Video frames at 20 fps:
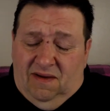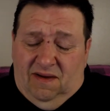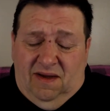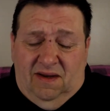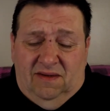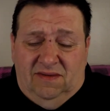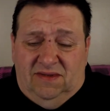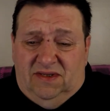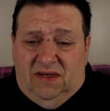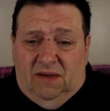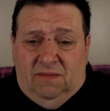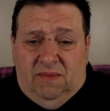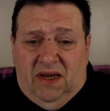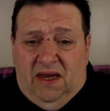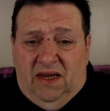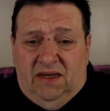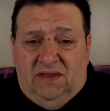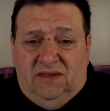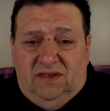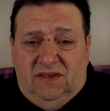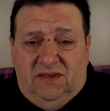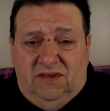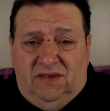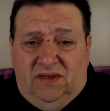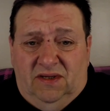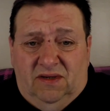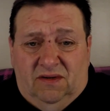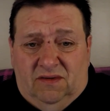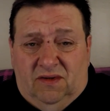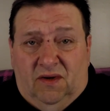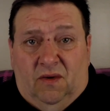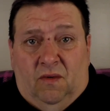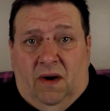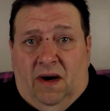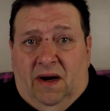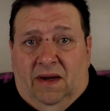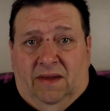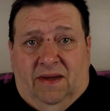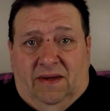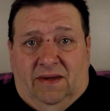and in some cases, you don't know
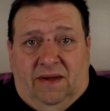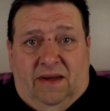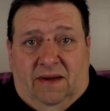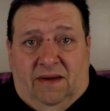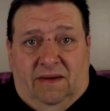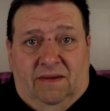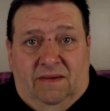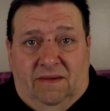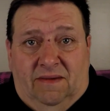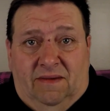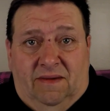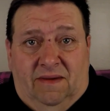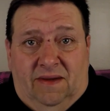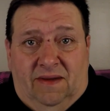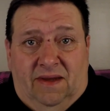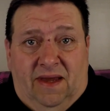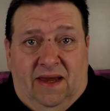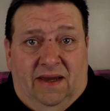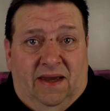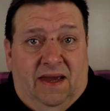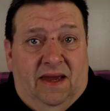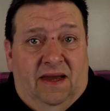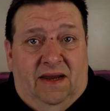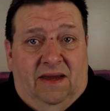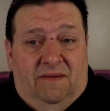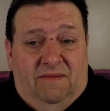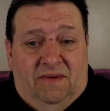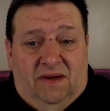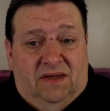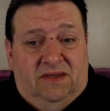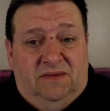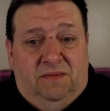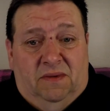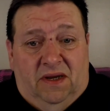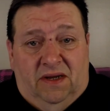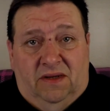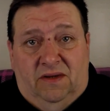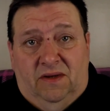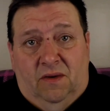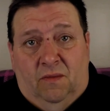why they did it, and they can't even
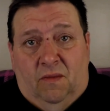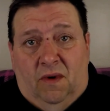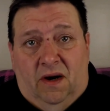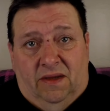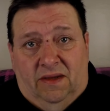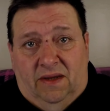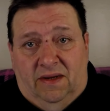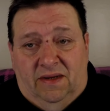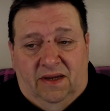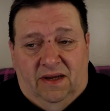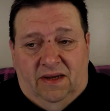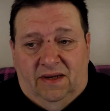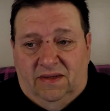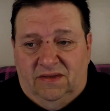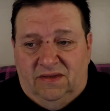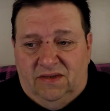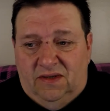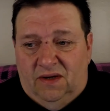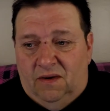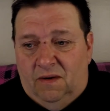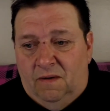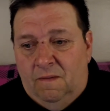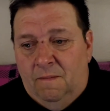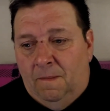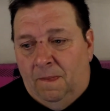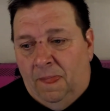explain to you why they did it. So,